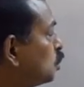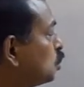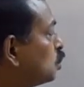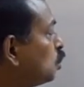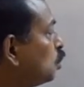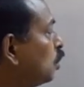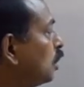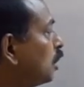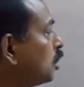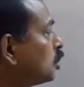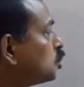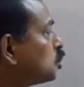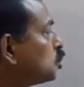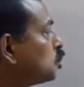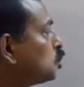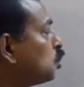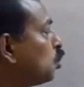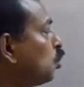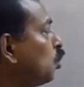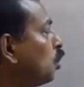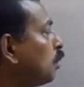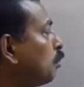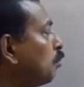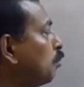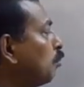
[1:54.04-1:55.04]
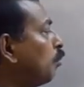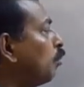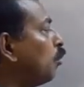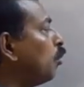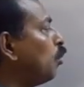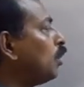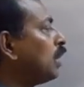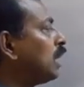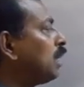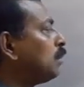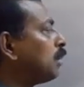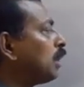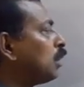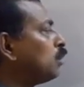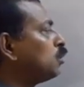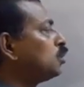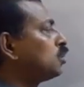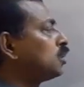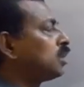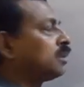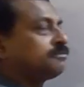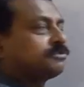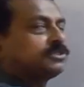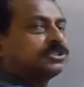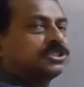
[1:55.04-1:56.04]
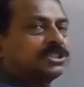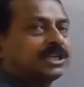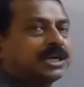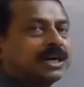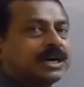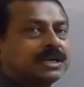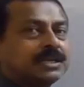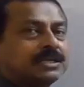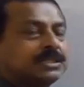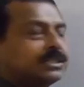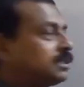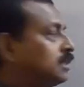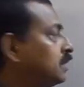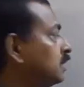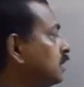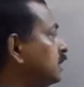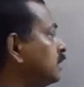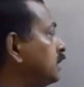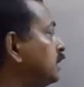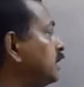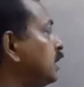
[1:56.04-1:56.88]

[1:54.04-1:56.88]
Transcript: to store more amount of charge,